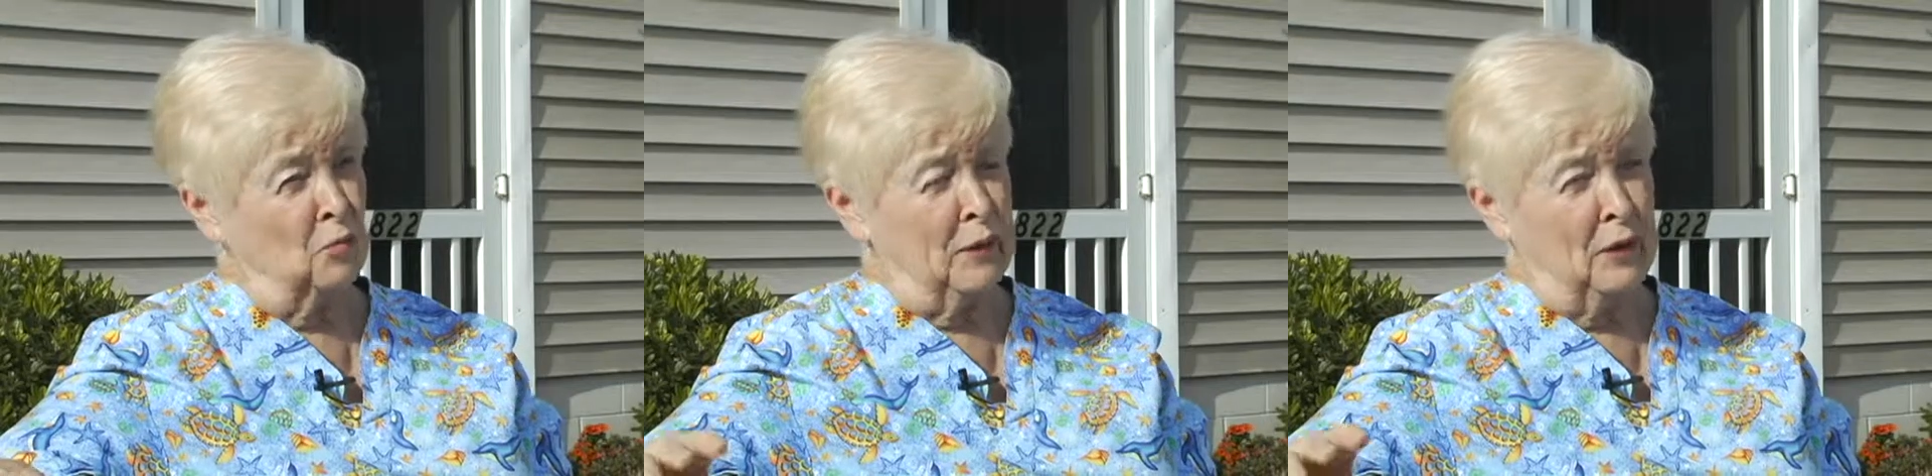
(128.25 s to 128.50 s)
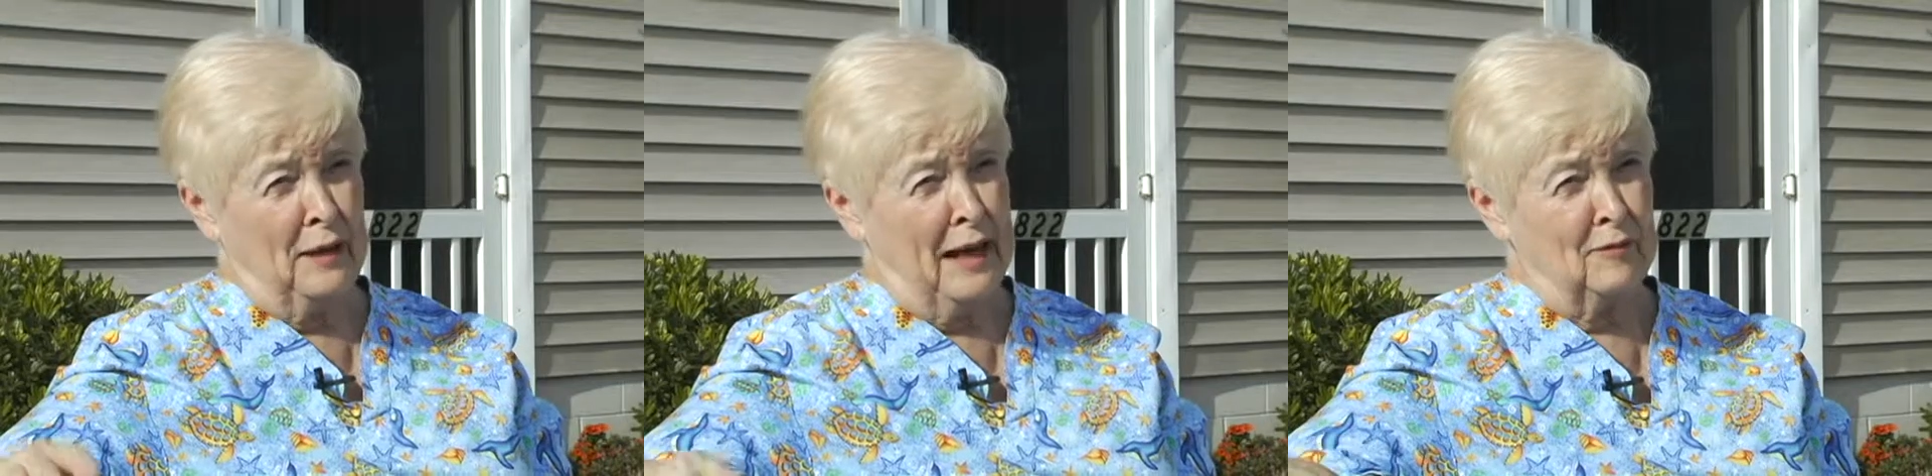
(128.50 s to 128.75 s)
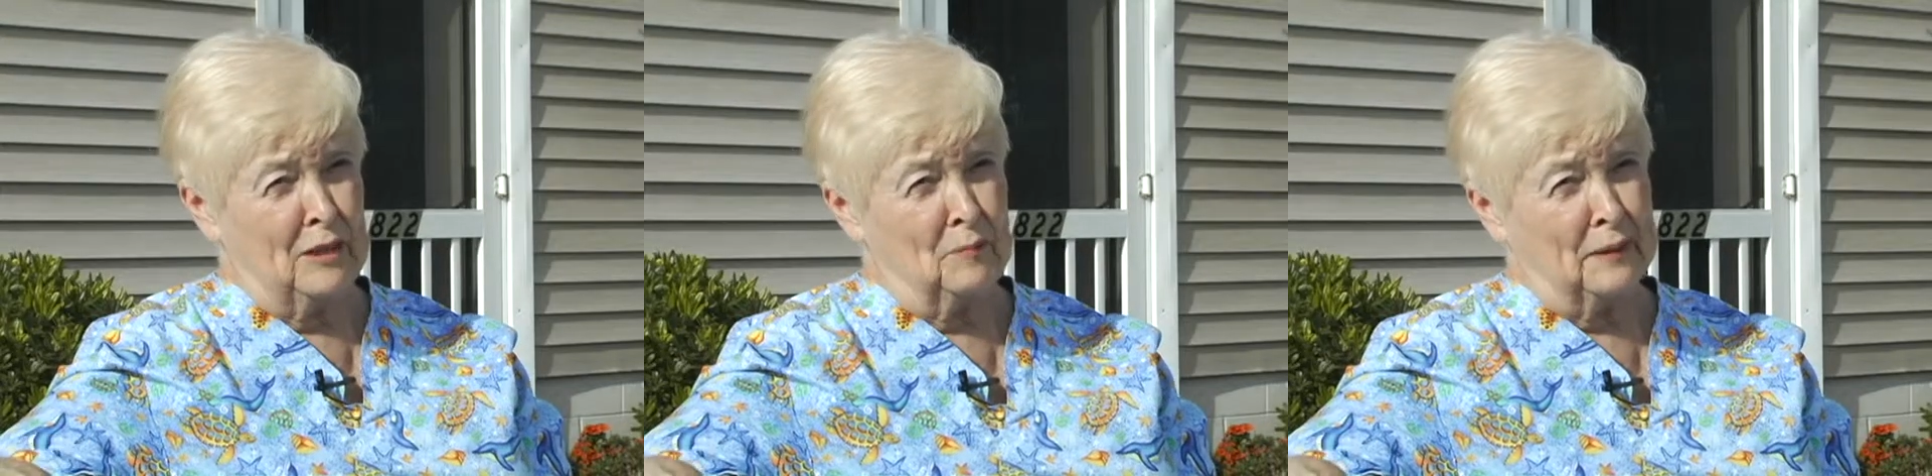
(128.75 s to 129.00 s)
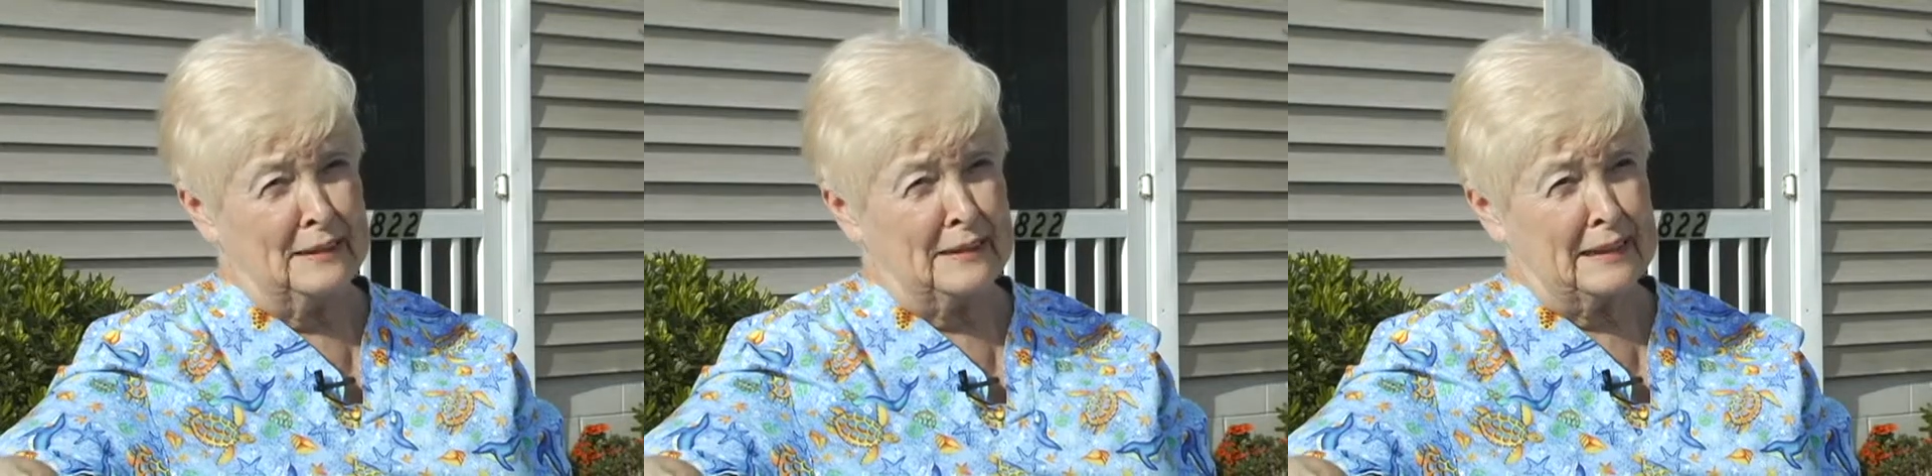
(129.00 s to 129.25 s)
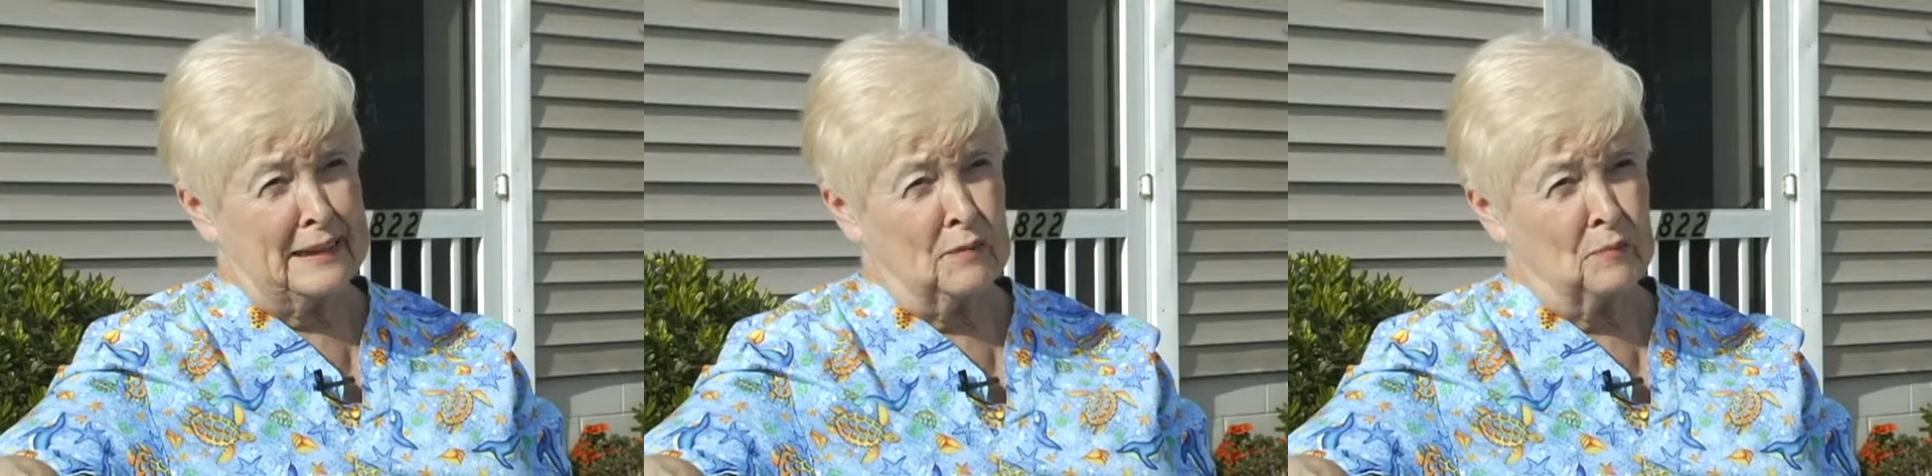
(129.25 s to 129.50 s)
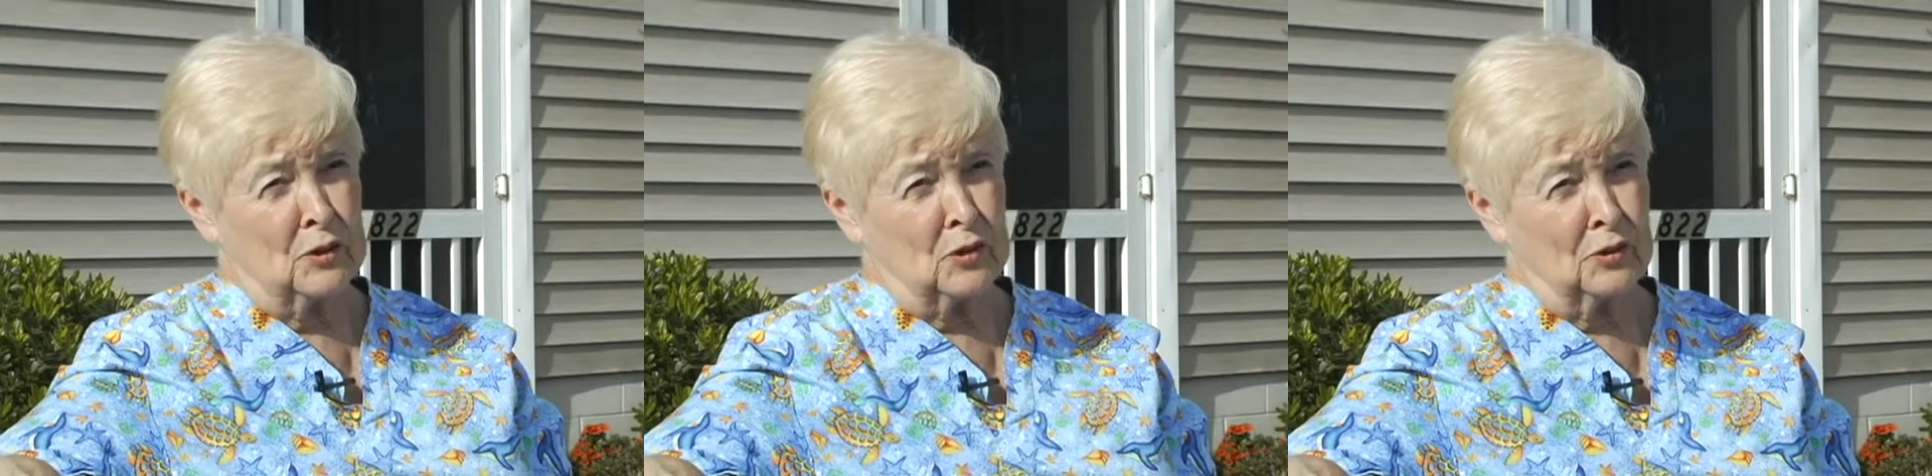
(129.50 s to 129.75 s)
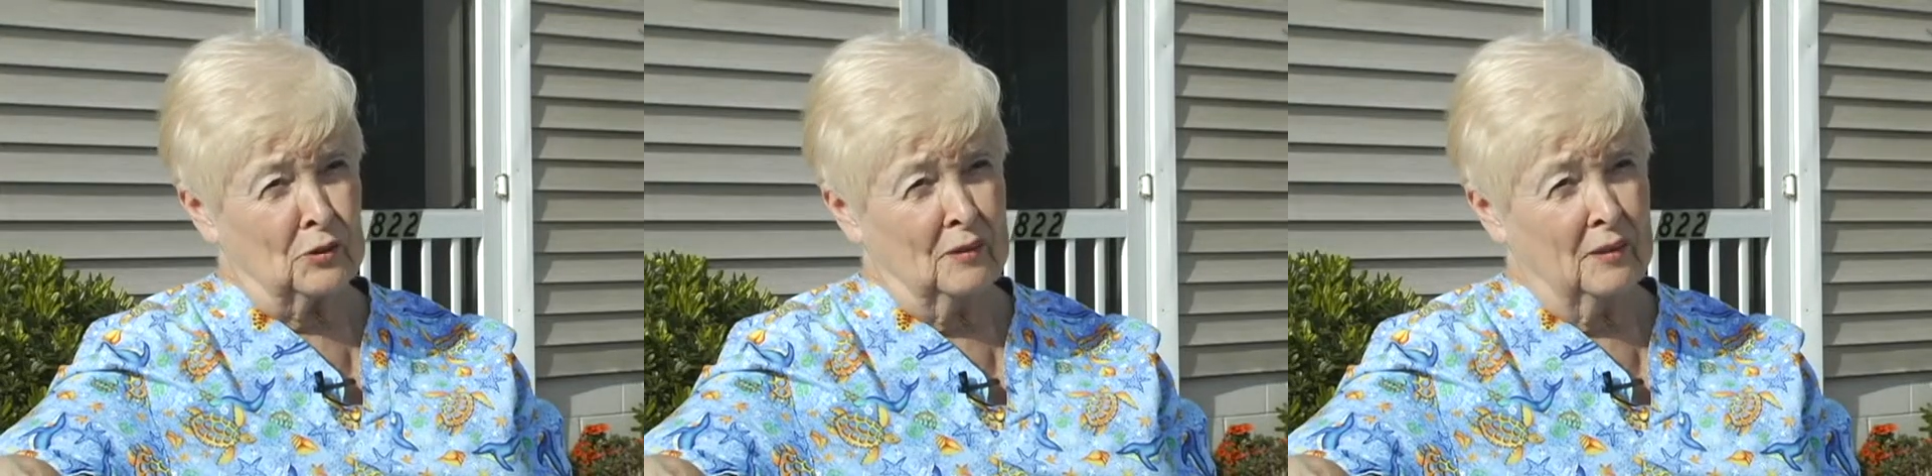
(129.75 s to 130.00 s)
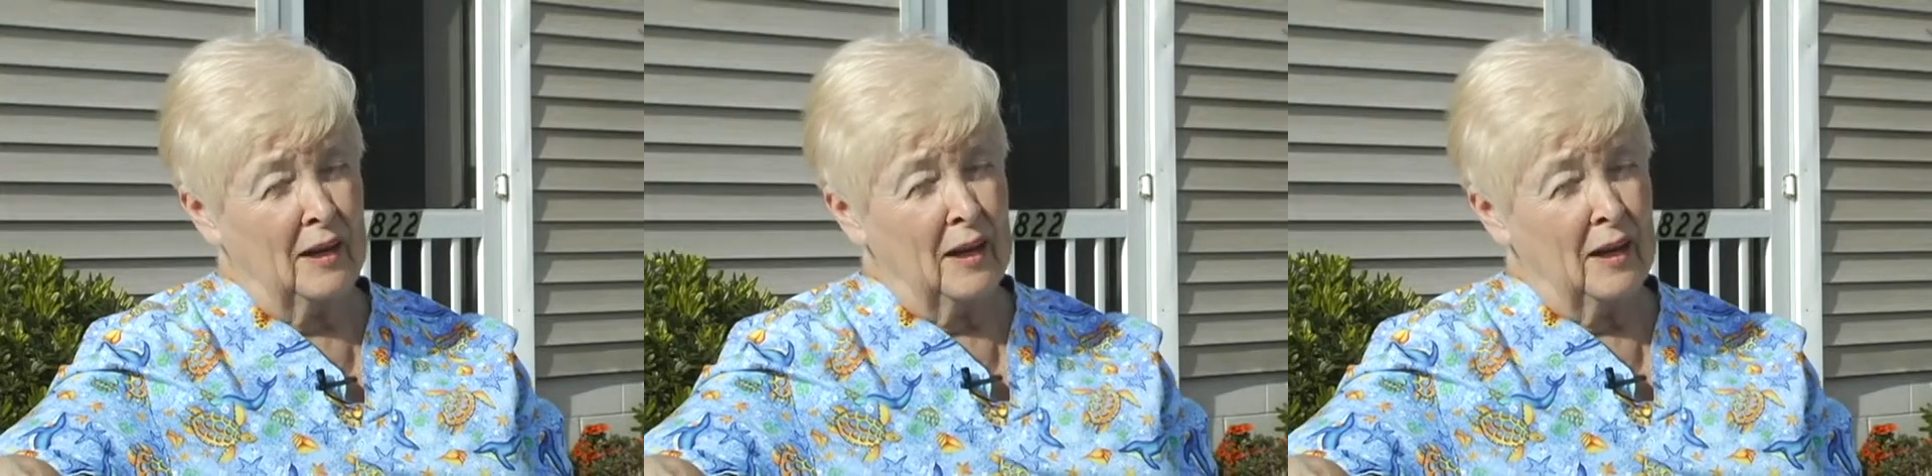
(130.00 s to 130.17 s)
We don't have any place to keep a turtle.